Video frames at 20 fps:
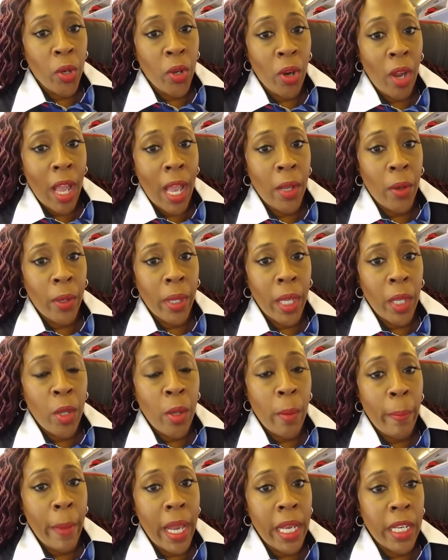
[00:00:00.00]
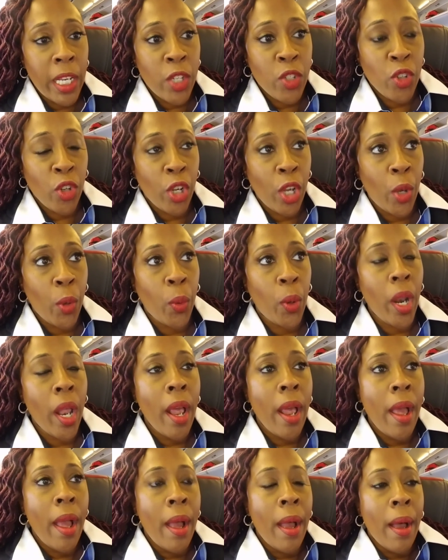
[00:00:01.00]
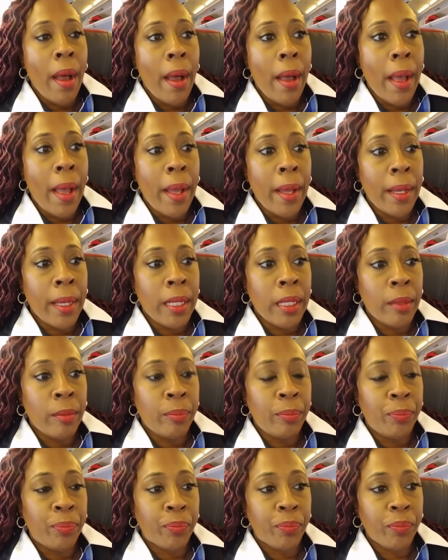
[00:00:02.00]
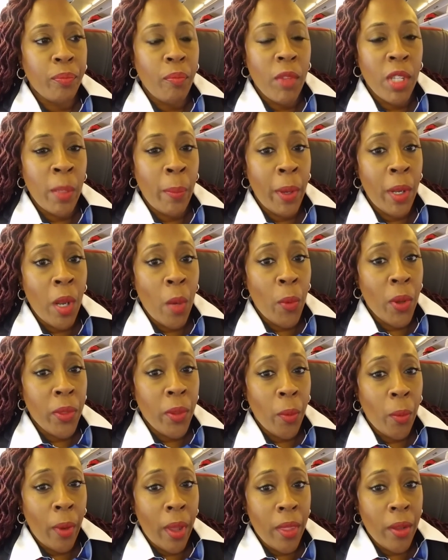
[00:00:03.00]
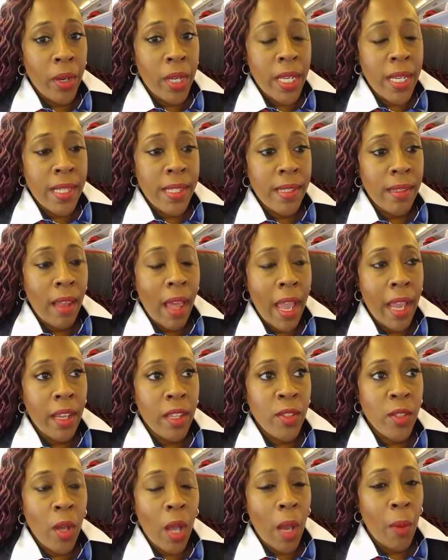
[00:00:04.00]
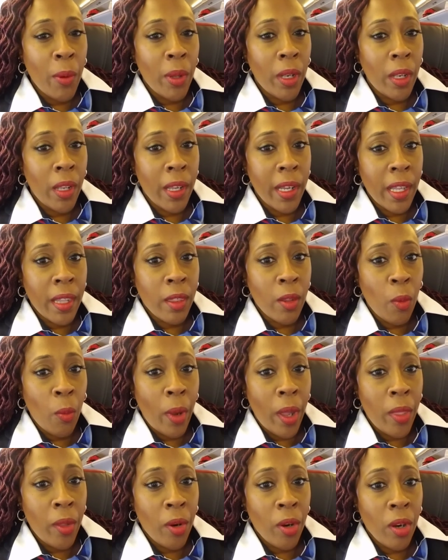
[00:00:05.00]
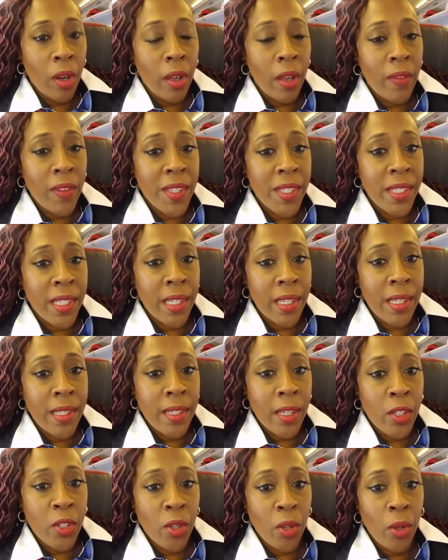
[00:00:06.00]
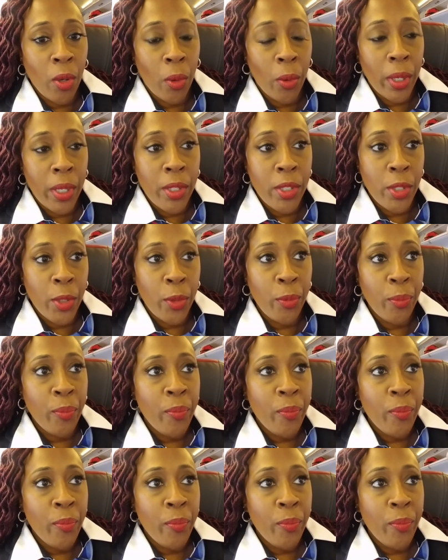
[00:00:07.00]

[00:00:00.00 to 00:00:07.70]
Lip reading: iOE, you may need your coat, depending on what the weather is like. So I would look at the weather of the cities that you're going to.